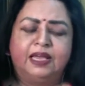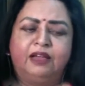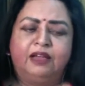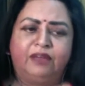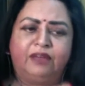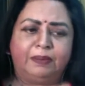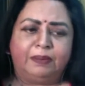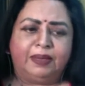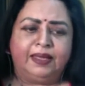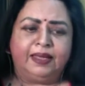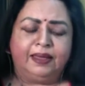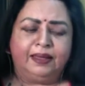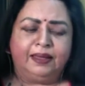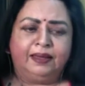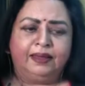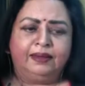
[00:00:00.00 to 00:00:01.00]
family
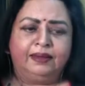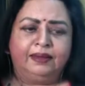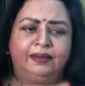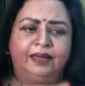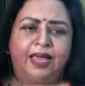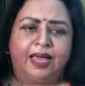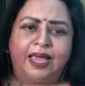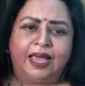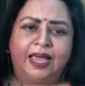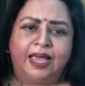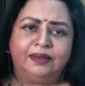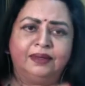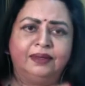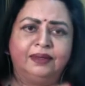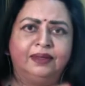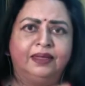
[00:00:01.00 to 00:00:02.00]
and
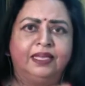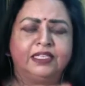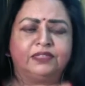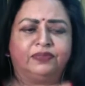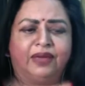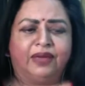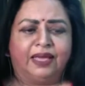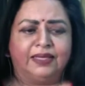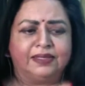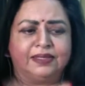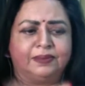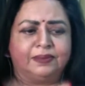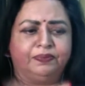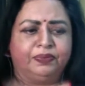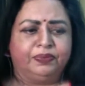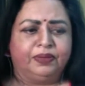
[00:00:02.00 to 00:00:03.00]
his
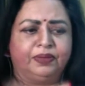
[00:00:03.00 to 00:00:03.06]
fans.